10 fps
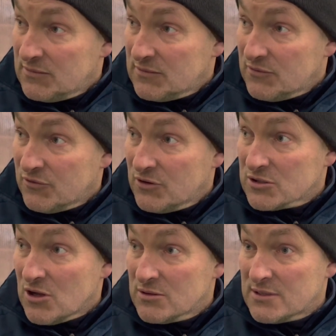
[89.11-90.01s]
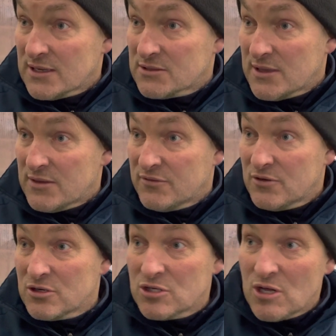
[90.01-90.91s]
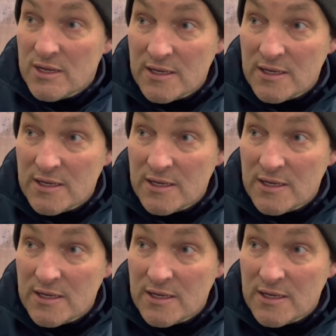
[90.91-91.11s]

the first contact to get the first shot in,